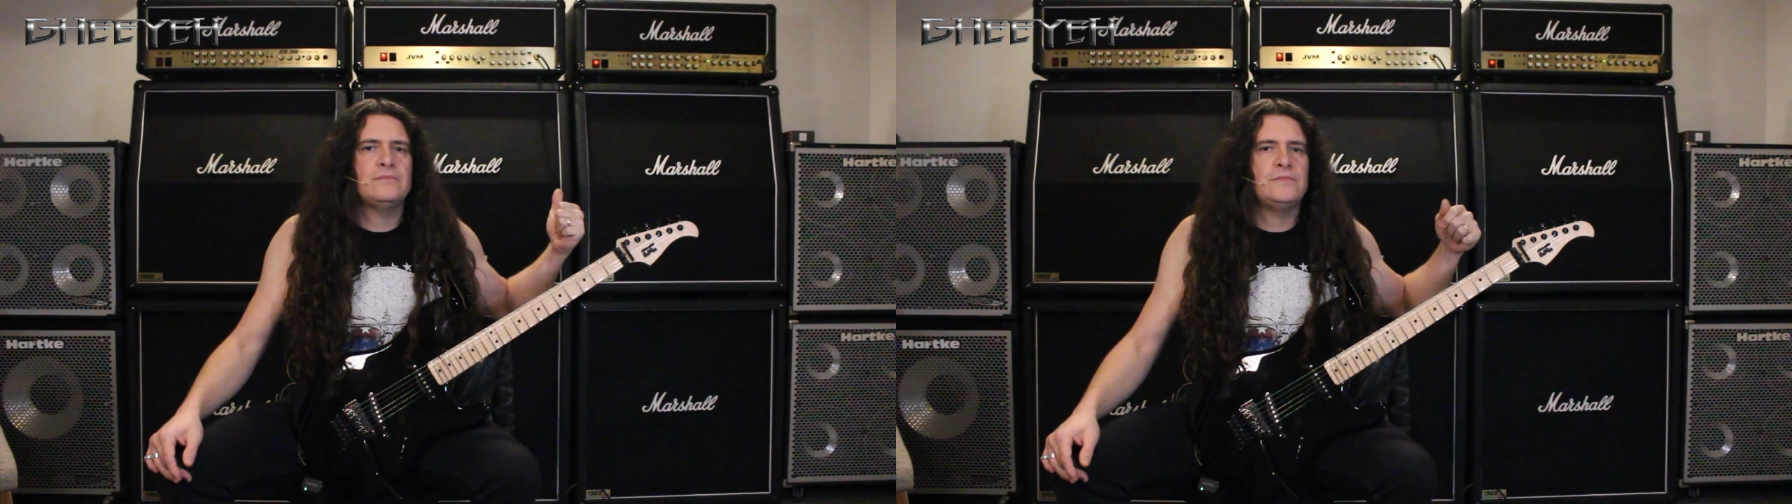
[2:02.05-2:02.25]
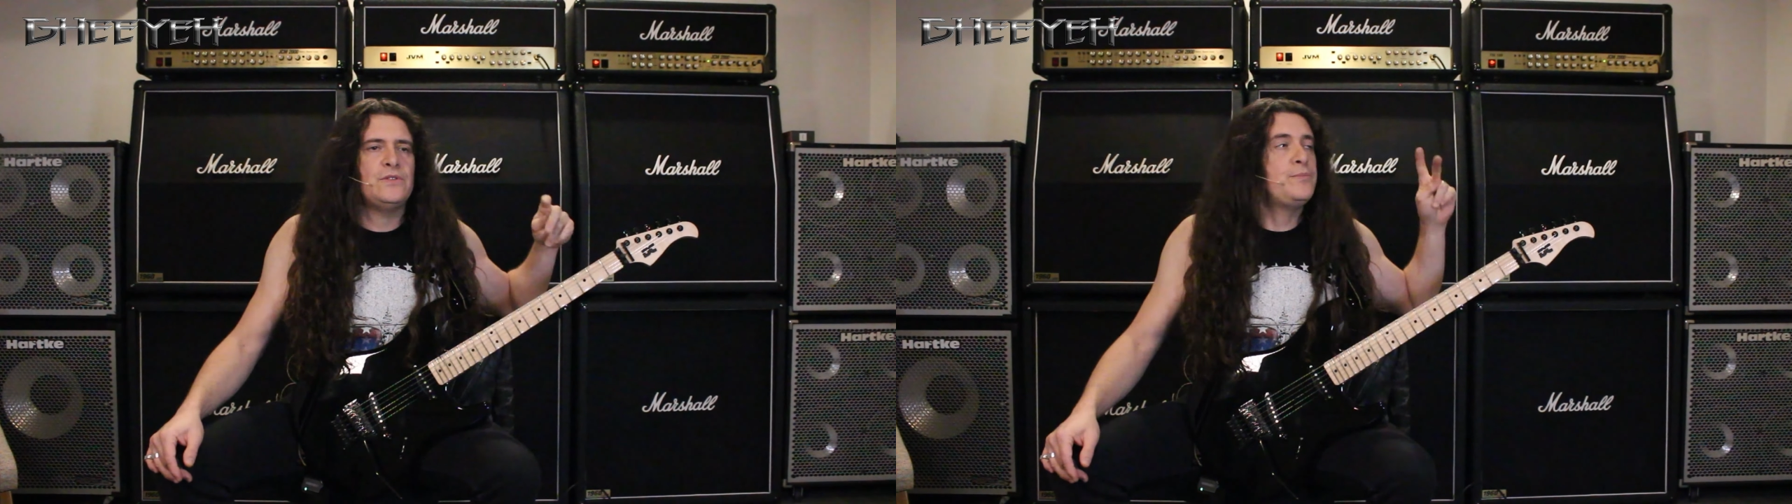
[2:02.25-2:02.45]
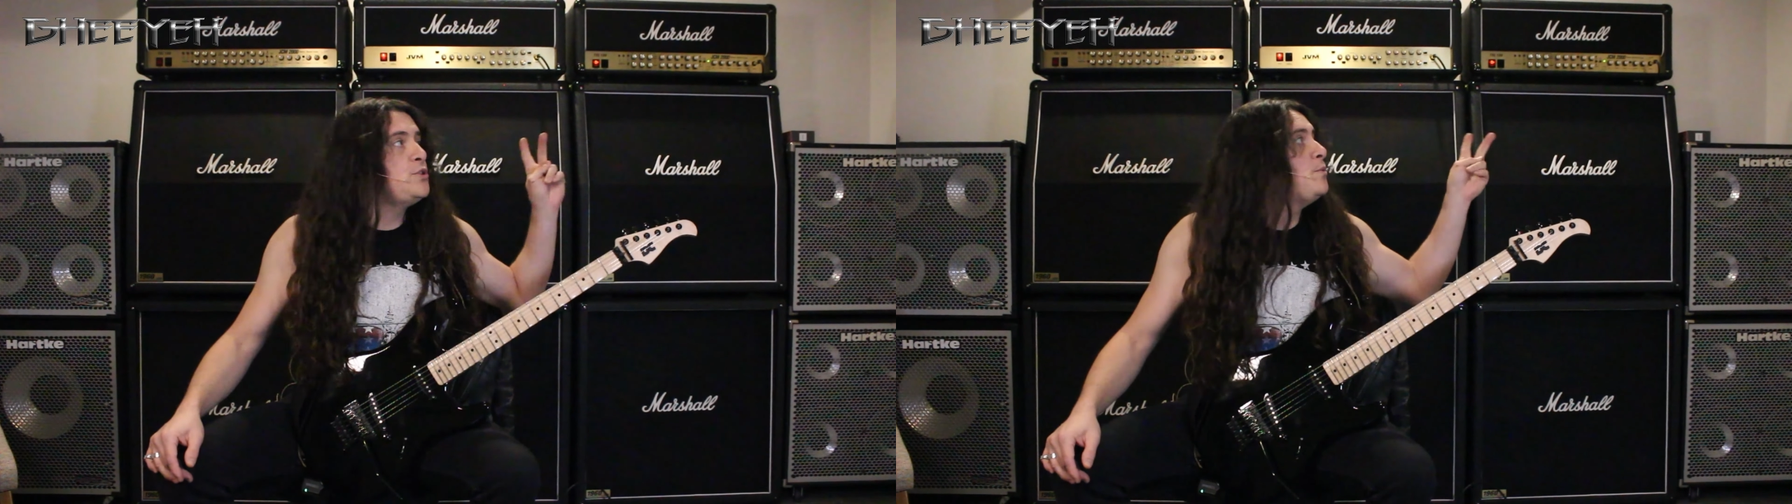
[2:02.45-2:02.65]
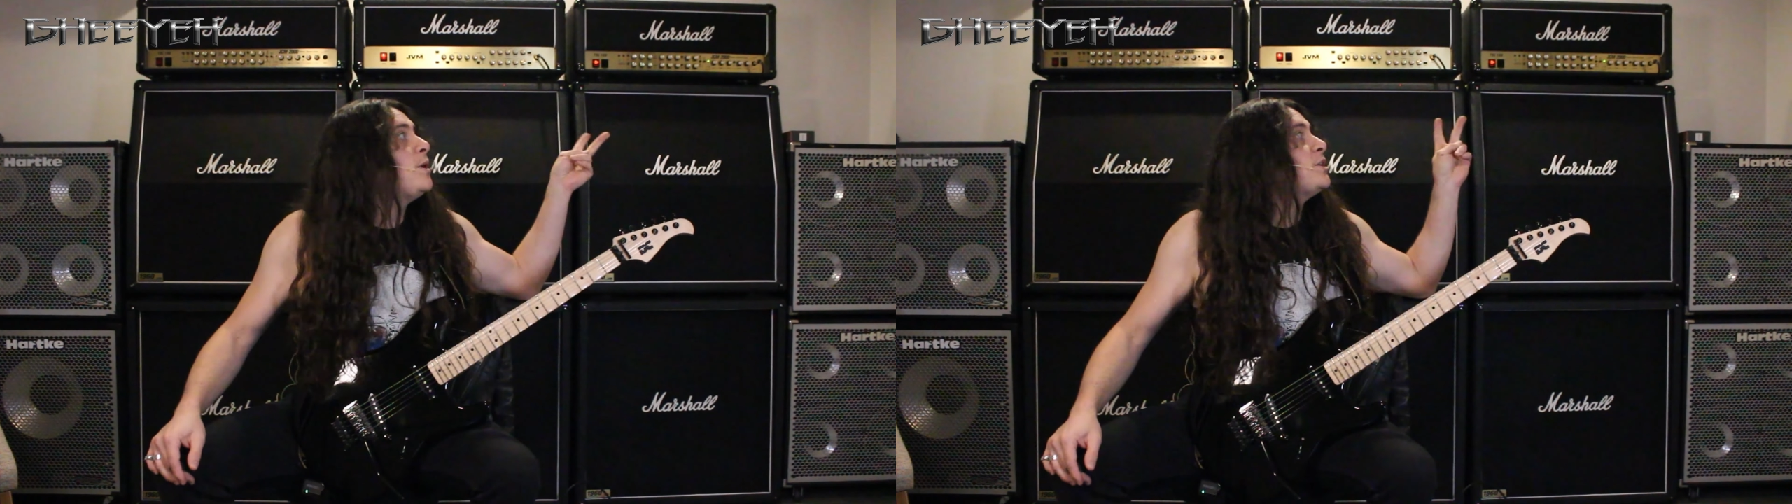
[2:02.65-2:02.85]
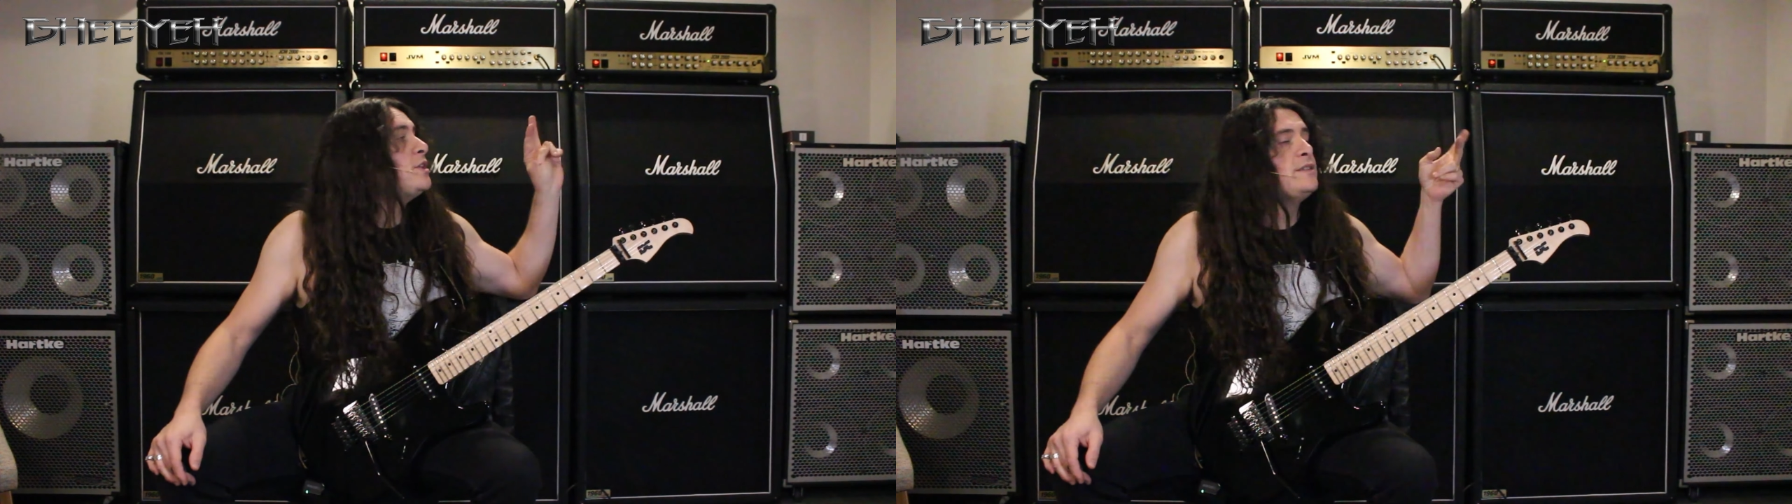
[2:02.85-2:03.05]
The two
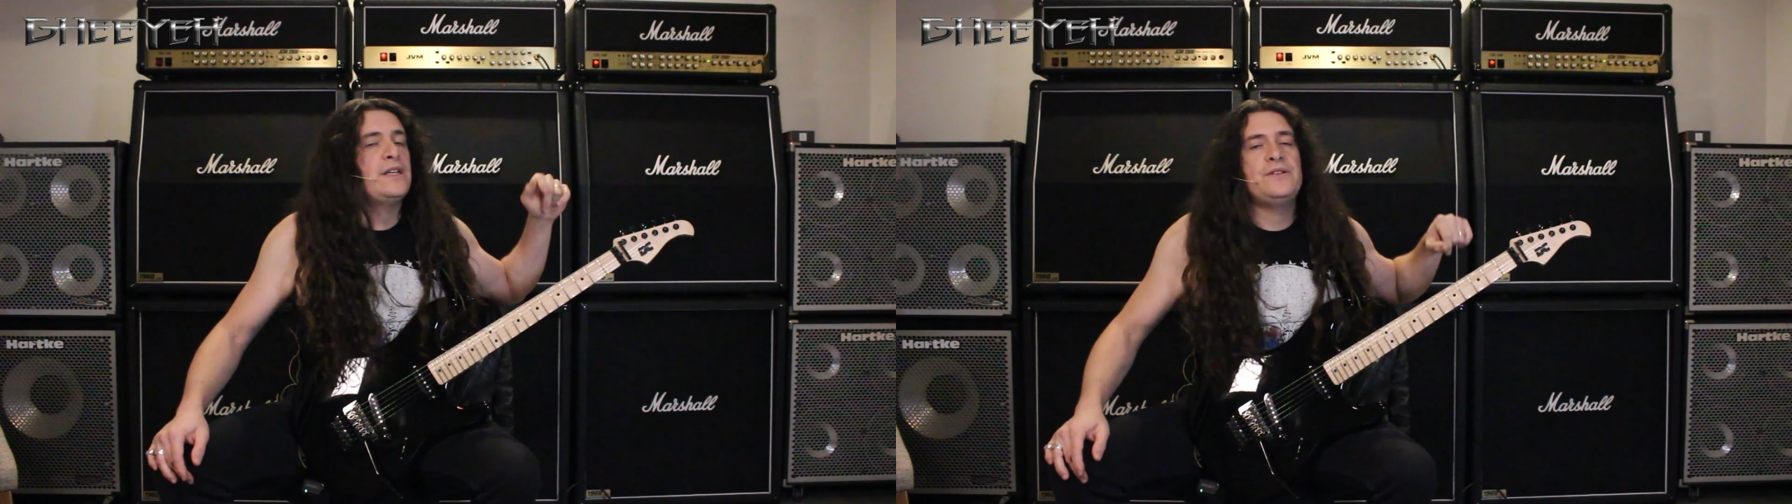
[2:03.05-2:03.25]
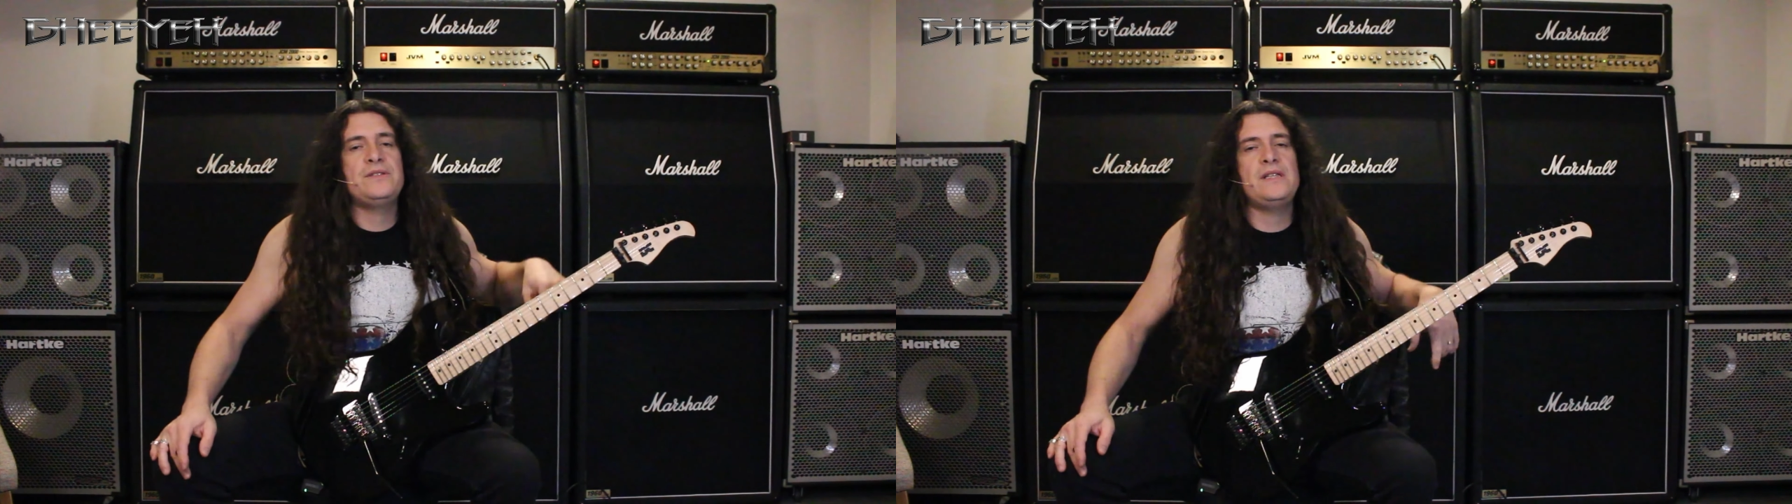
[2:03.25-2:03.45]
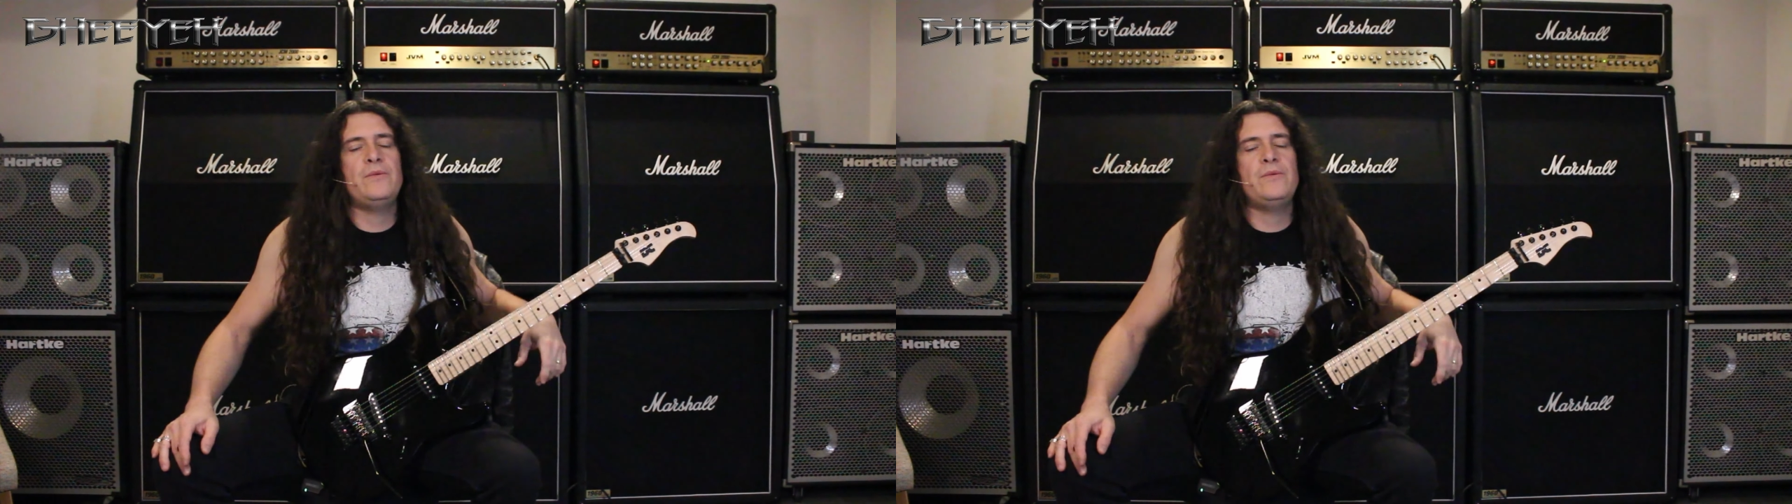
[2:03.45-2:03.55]
Marshalls that you see,